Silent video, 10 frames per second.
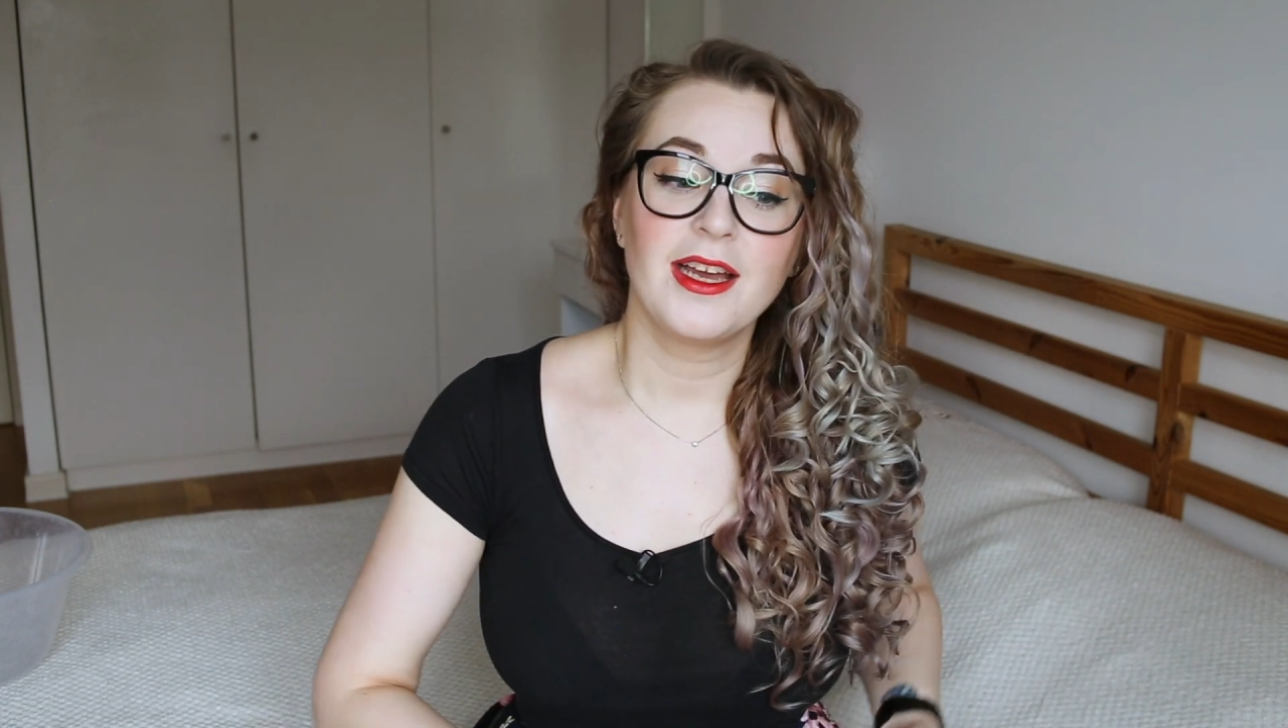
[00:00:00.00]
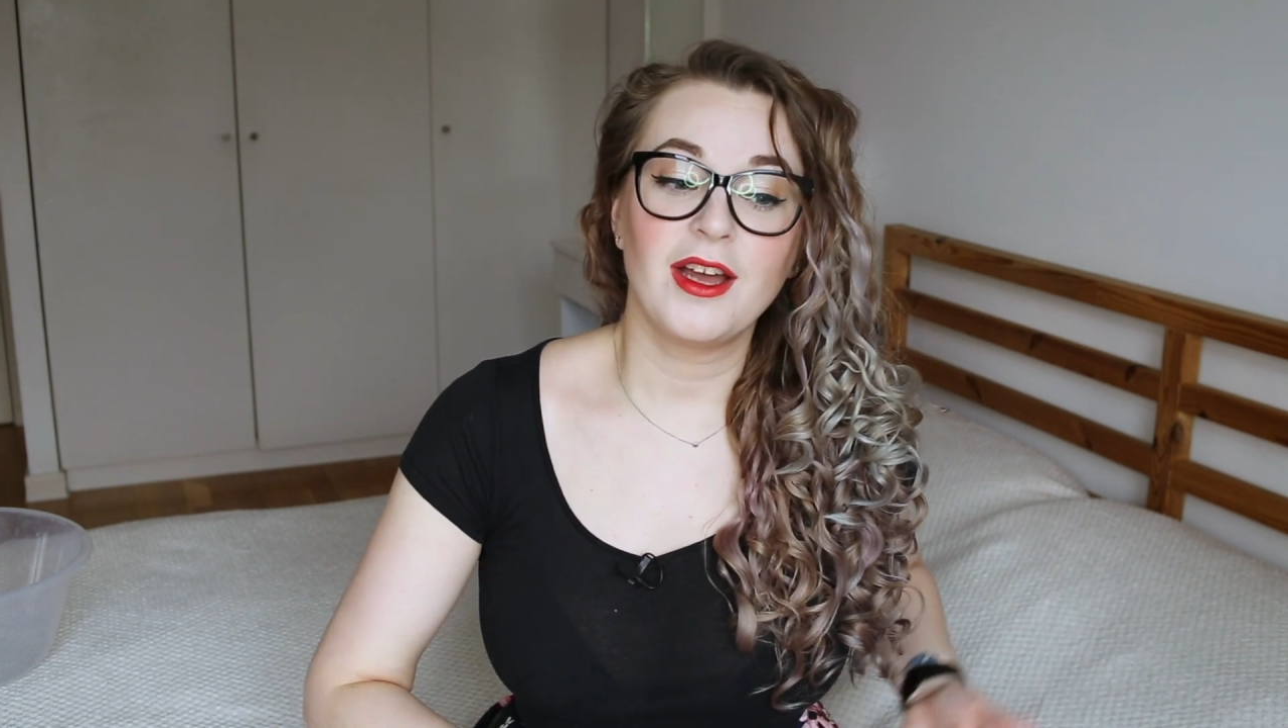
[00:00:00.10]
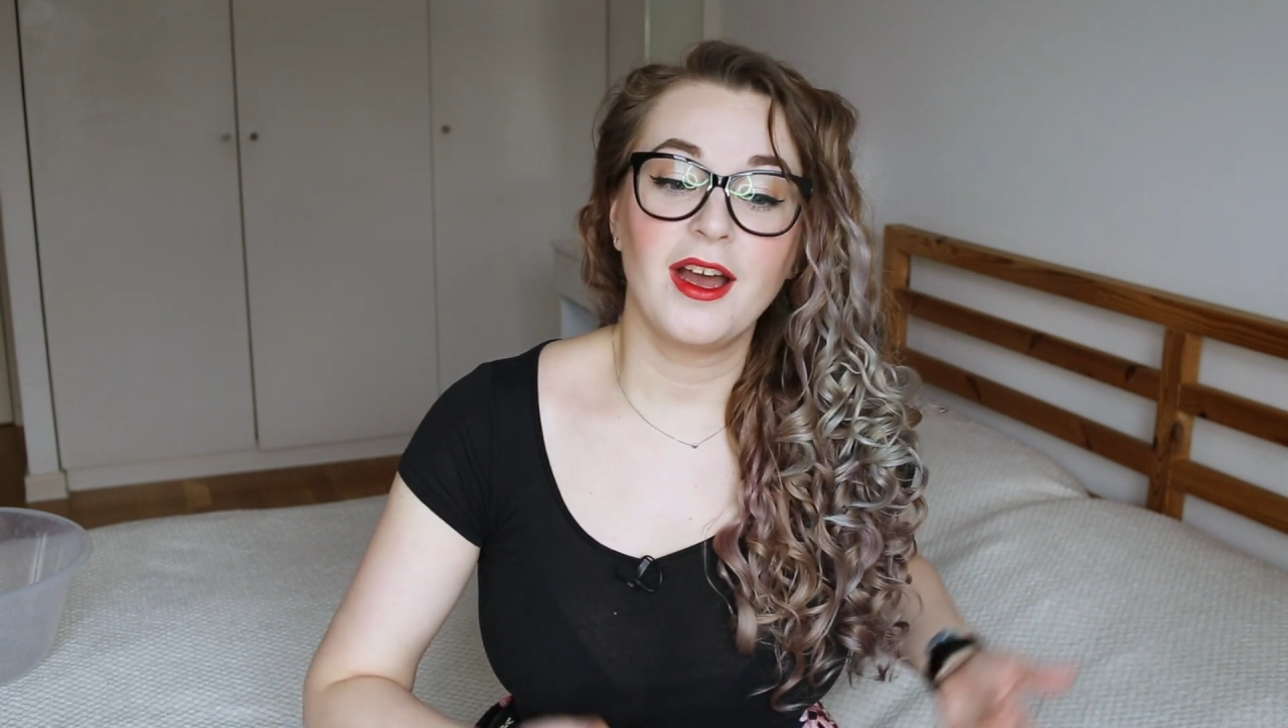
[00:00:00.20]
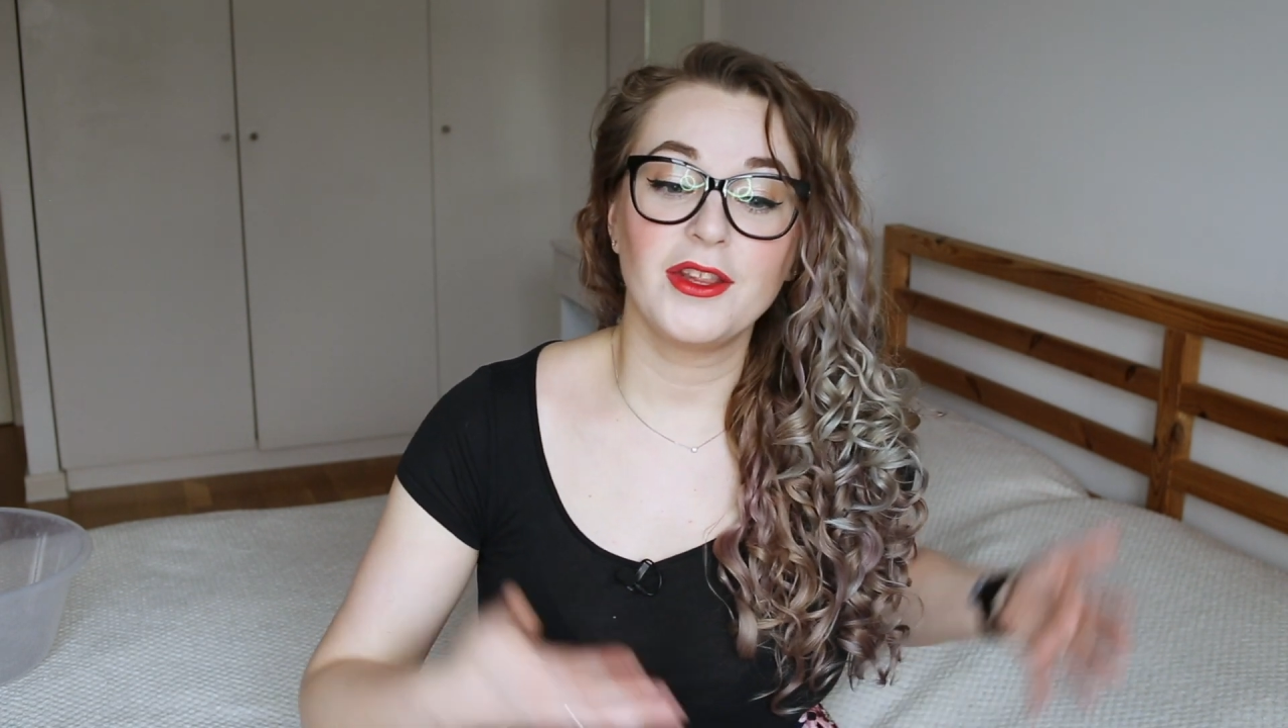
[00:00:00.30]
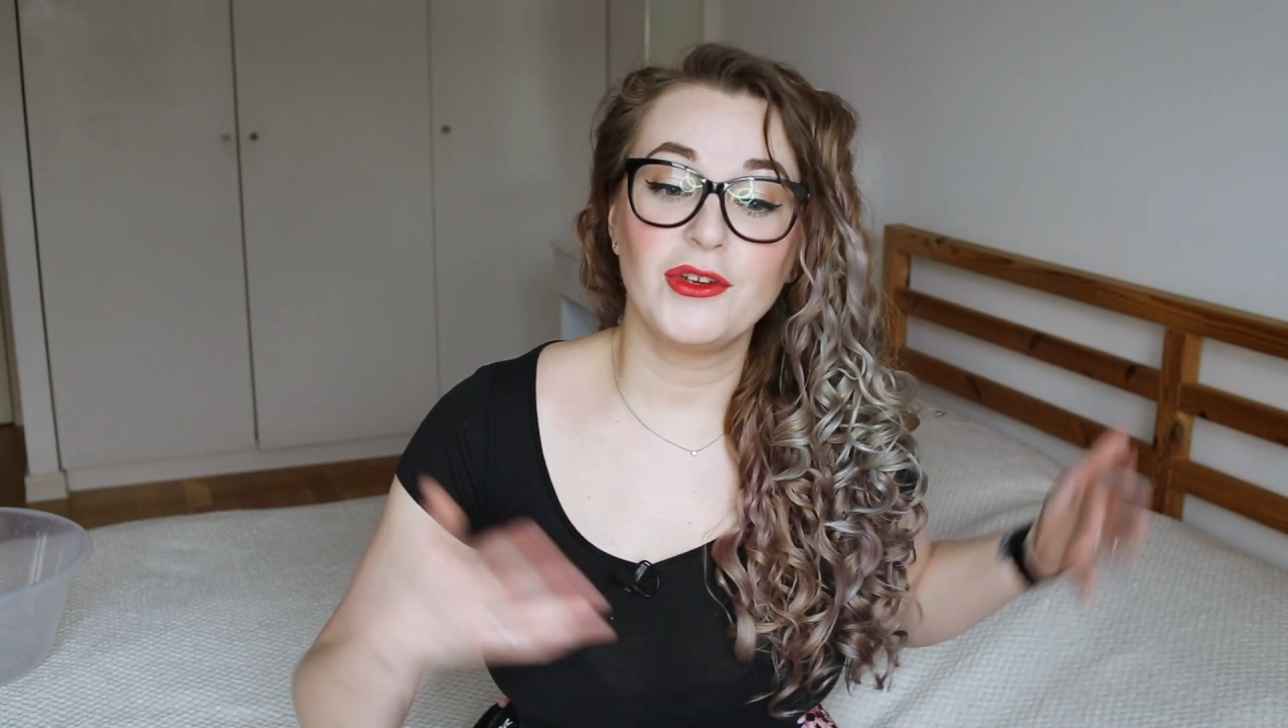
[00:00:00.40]

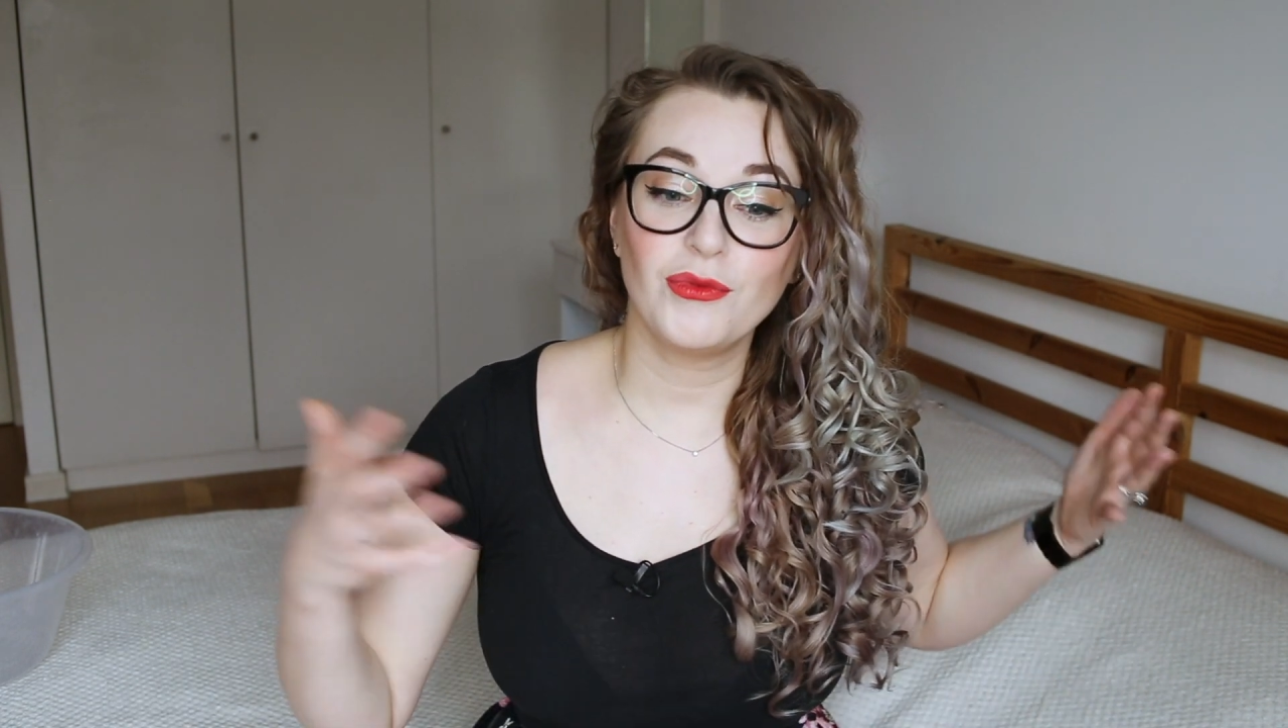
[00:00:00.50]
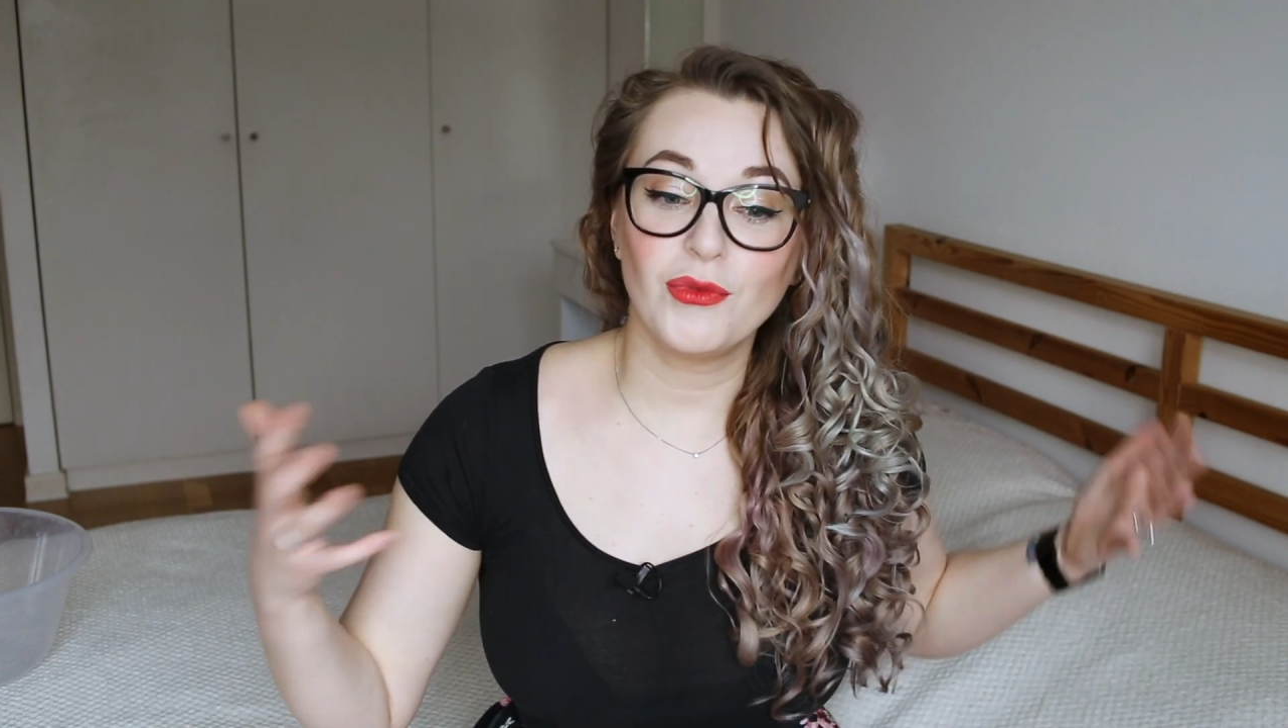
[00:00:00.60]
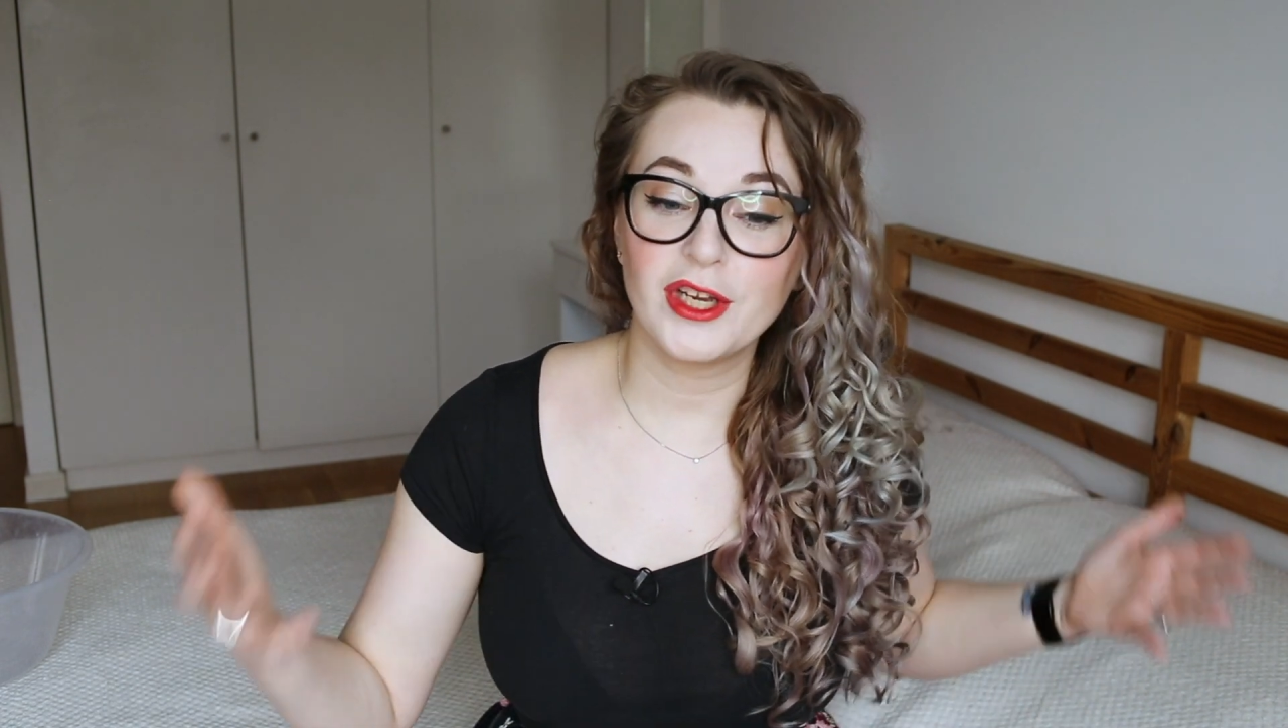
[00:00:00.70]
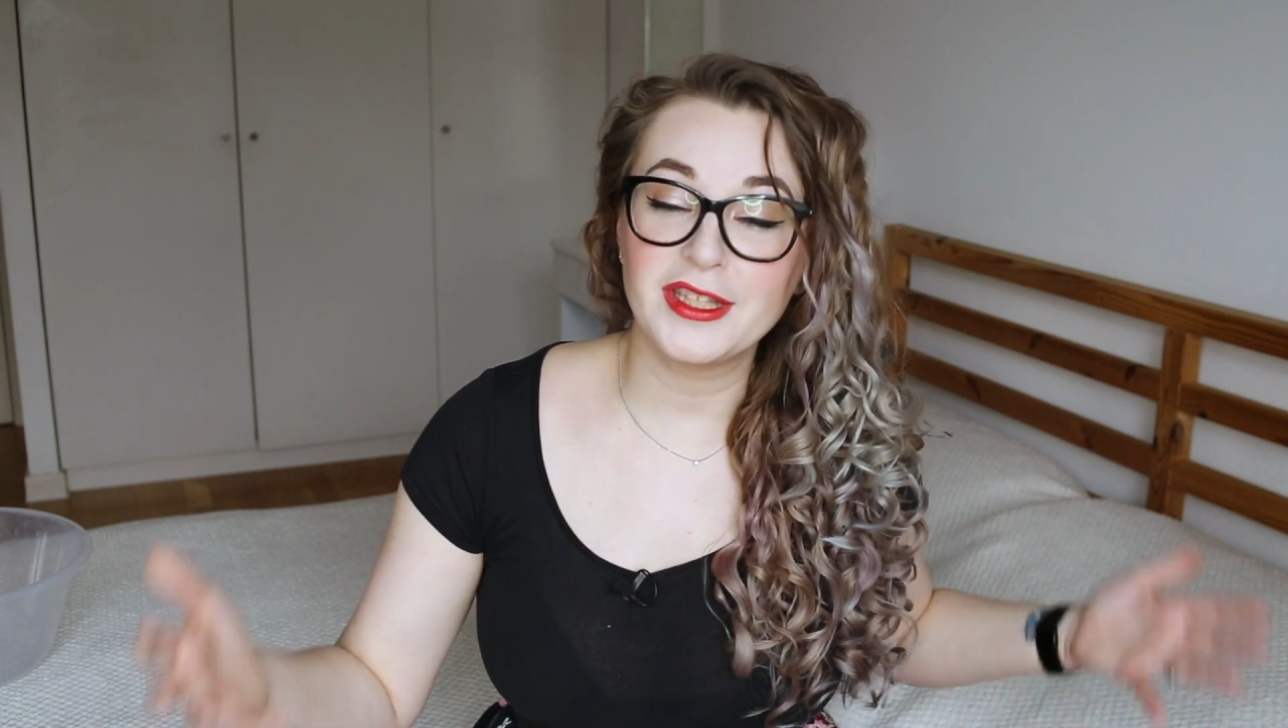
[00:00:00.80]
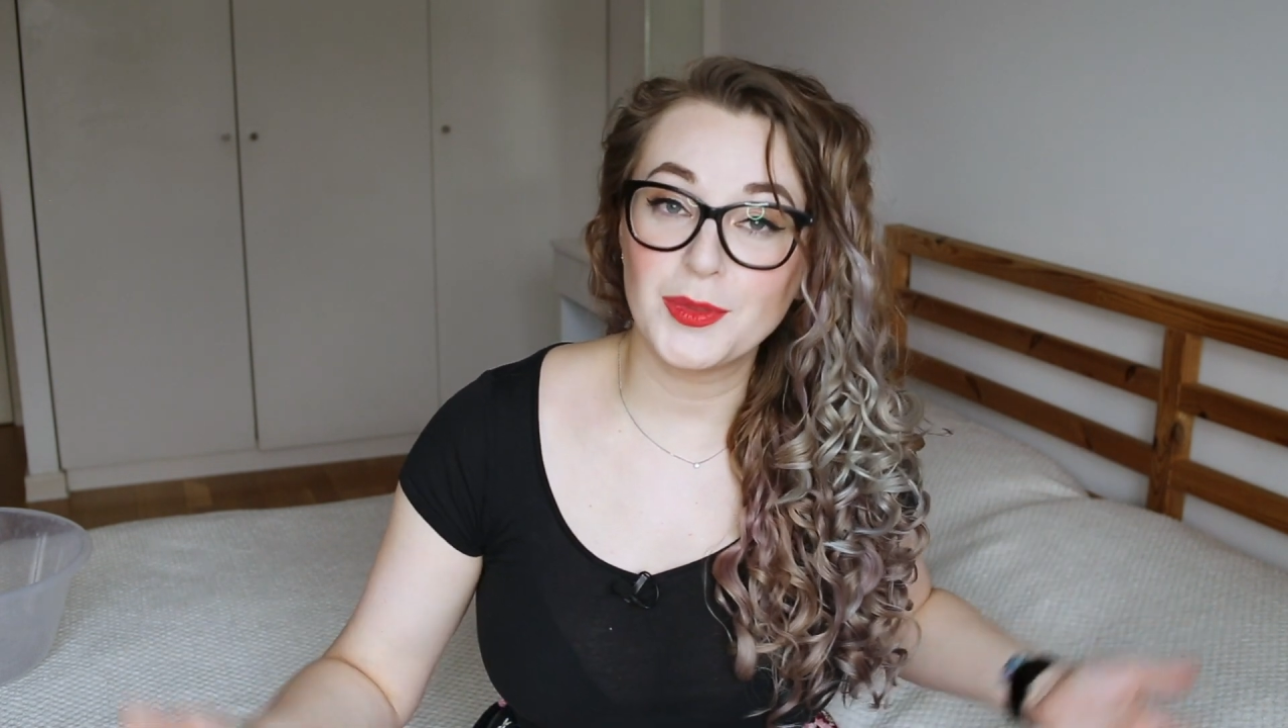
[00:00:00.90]

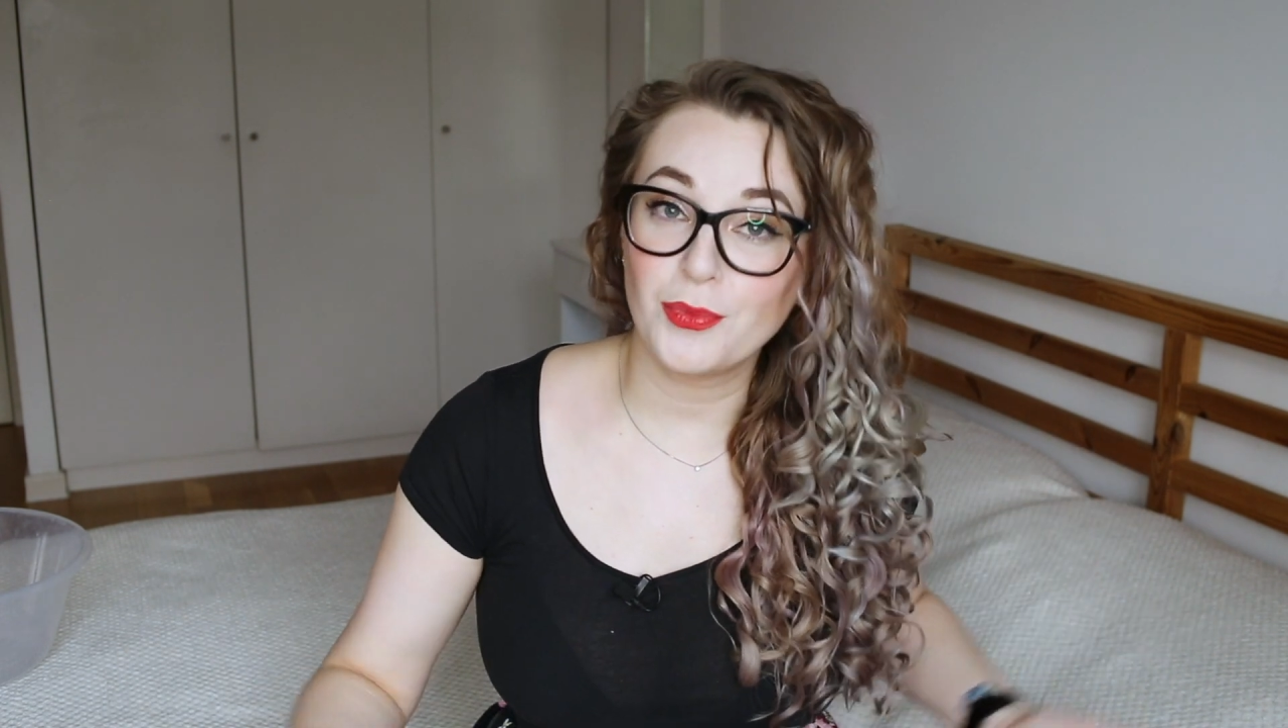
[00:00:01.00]
therefore these